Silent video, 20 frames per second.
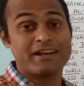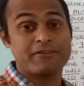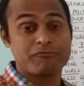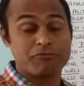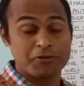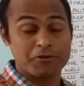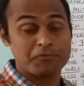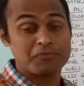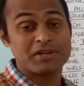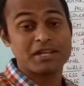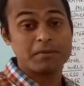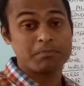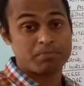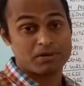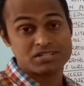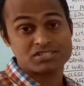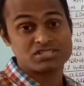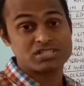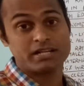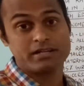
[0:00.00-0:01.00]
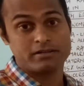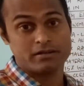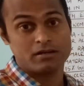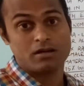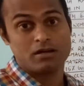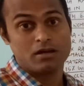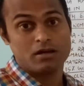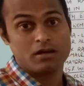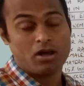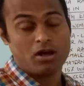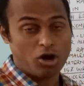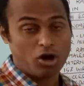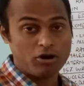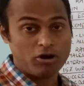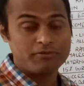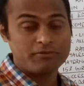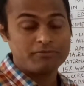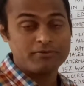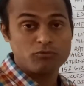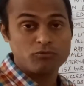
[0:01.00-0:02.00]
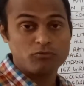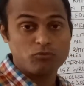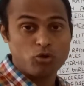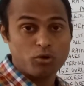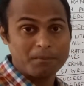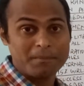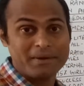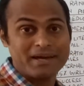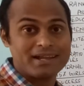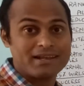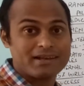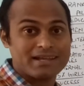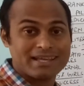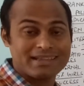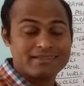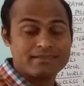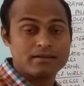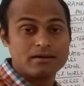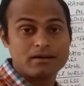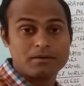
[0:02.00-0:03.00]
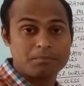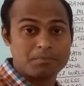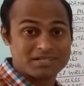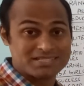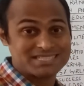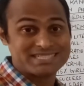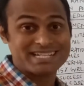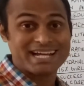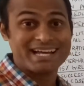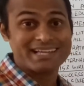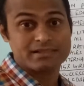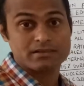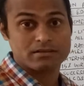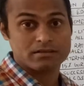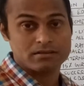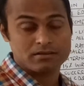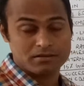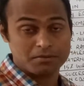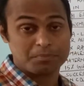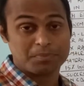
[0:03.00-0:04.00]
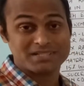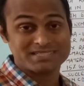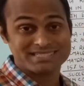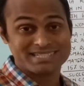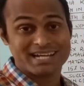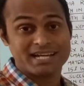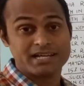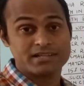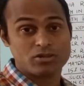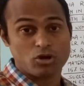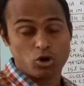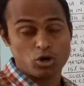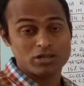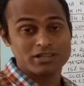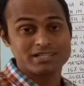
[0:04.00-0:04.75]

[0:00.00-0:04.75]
that 50% of women in the panchayat,